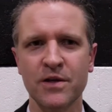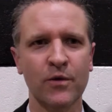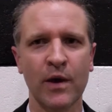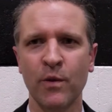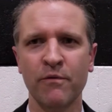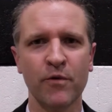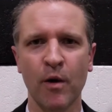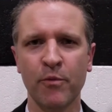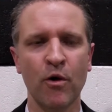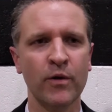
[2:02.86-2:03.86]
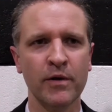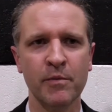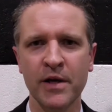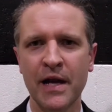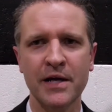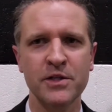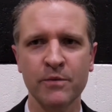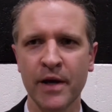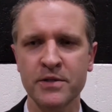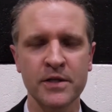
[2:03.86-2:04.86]
a great win for our program to be a nationally
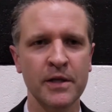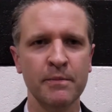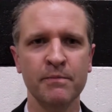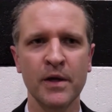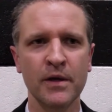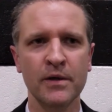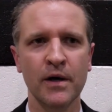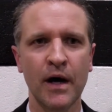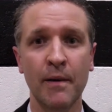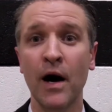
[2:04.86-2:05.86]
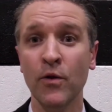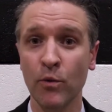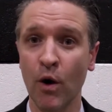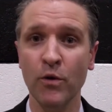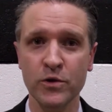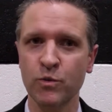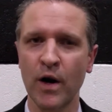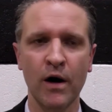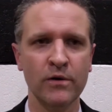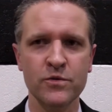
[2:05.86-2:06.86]
ranked team uh, on the road as
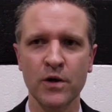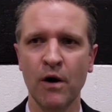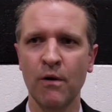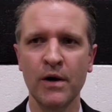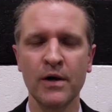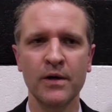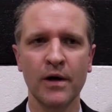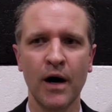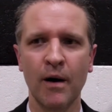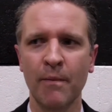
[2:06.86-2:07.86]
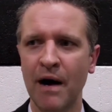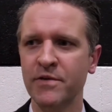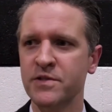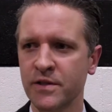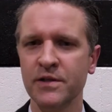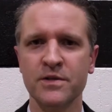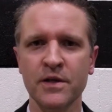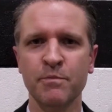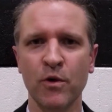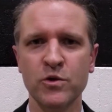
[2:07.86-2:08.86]
well. So um, obviously, it,
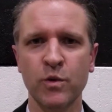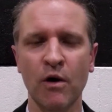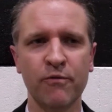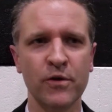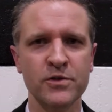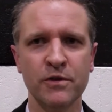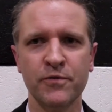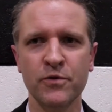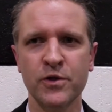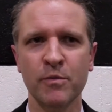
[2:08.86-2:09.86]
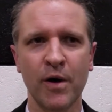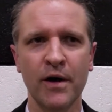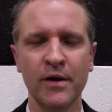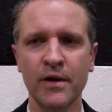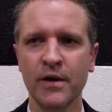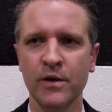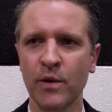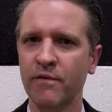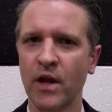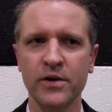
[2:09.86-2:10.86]
it, bodes well for us in the future. But you know, we
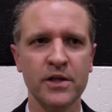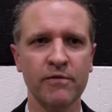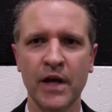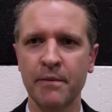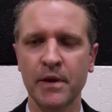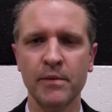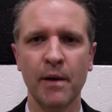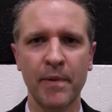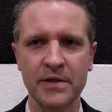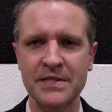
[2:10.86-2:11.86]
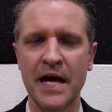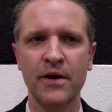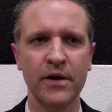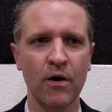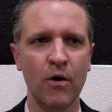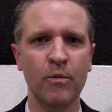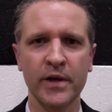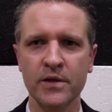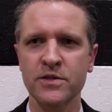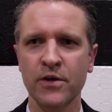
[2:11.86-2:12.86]
have another tough game coming up on Saturday at home
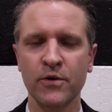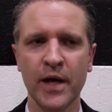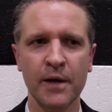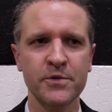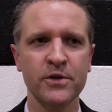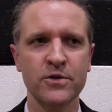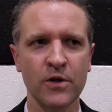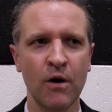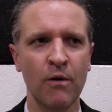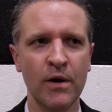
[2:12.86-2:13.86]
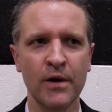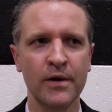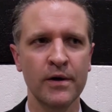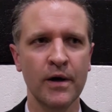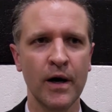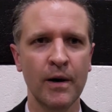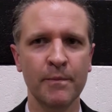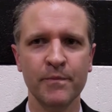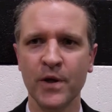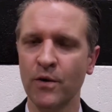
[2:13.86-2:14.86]
against Southern New Hampshire. So um,
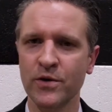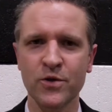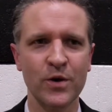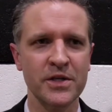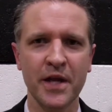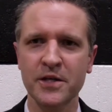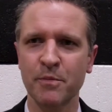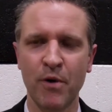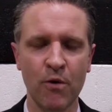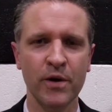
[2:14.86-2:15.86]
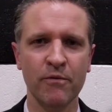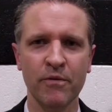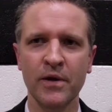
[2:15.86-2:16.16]
you know, there's always a next opponent